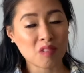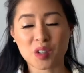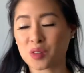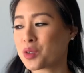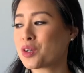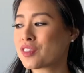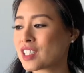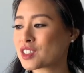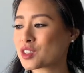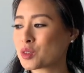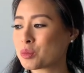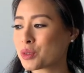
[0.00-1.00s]
I don't know if
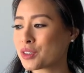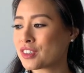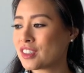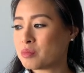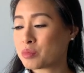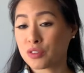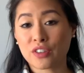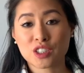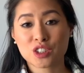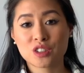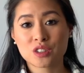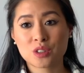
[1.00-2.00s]
that's super
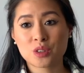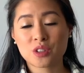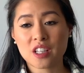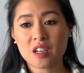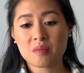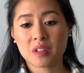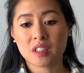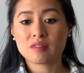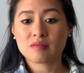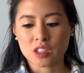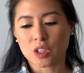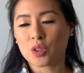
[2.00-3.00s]
professional to do that,
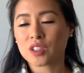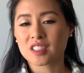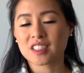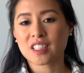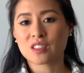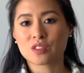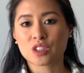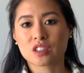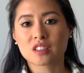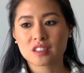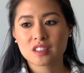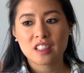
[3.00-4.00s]
but you know, instead of
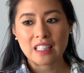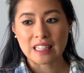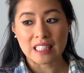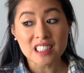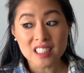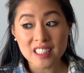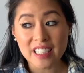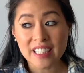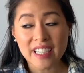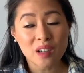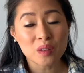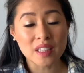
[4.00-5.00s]
just
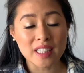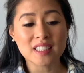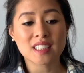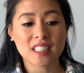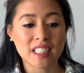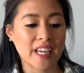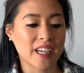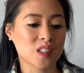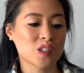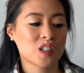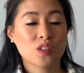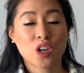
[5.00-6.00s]
listening, I would listen
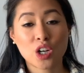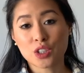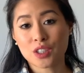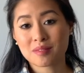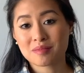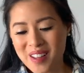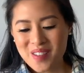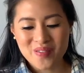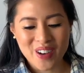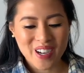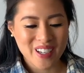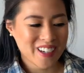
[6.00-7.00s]
and color.
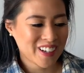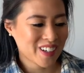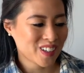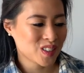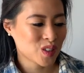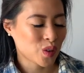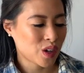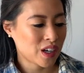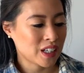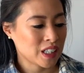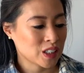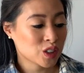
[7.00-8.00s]
But so
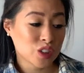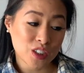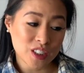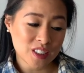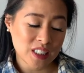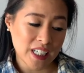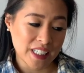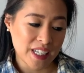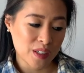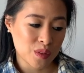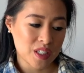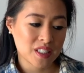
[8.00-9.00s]
I started
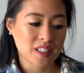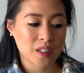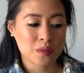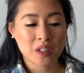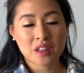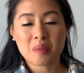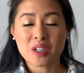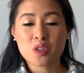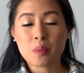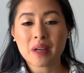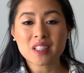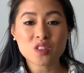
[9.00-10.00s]
again recently with my
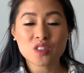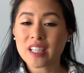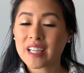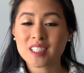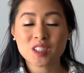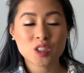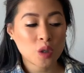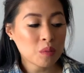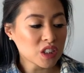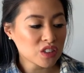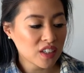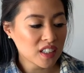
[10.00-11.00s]
new pencils, and it's so
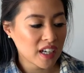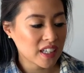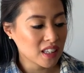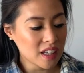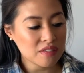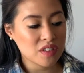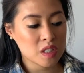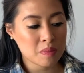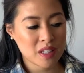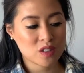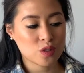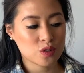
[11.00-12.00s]
much fun. I love these
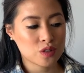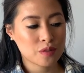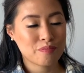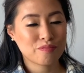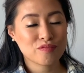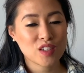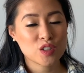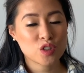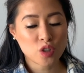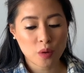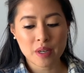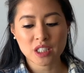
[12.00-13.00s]
pencils
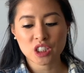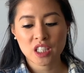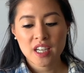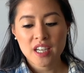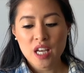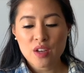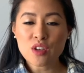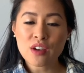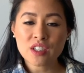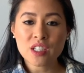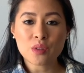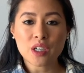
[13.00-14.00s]
so much. If you
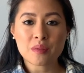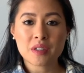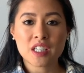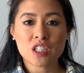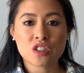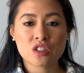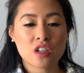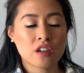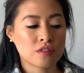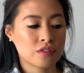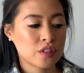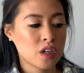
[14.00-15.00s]
have any recommendations
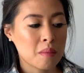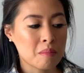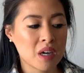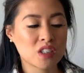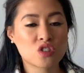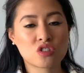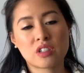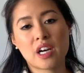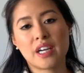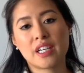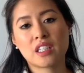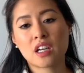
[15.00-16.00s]
of
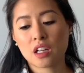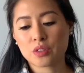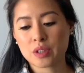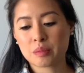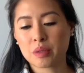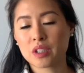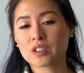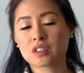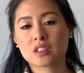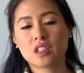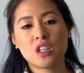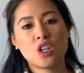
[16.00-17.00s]
must-try coloring
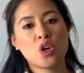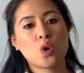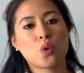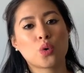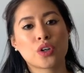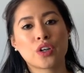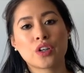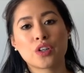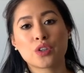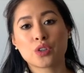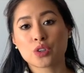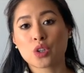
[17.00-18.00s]
books or
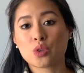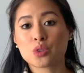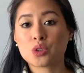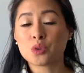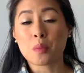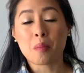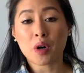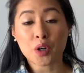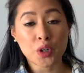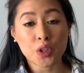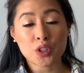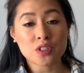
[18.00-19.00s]
your go-to
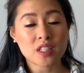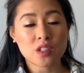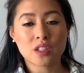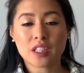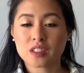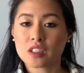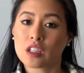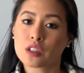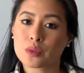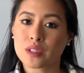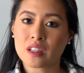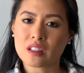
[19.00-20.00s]
markers that you like to
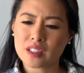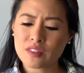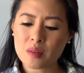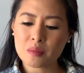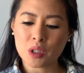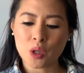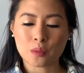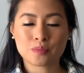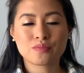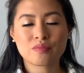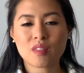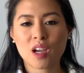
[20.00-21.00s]
color with, leave them below.
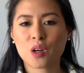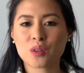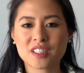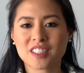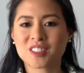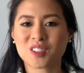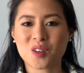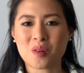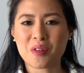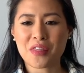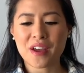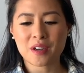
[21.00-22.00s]
I always like to know
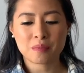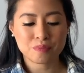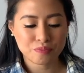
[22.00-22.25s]
about that.